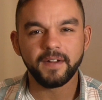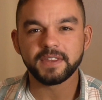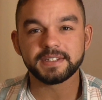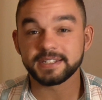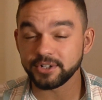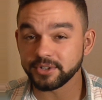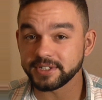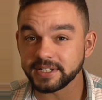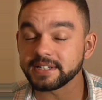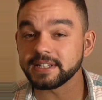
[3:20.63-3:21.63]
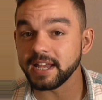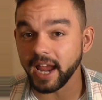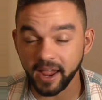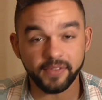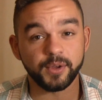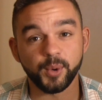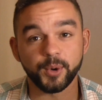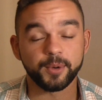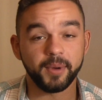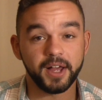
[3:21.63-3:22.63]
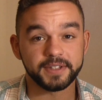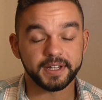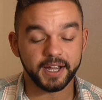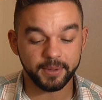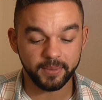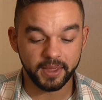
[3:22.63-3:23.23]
the 0 to 60 and the quarter mile time.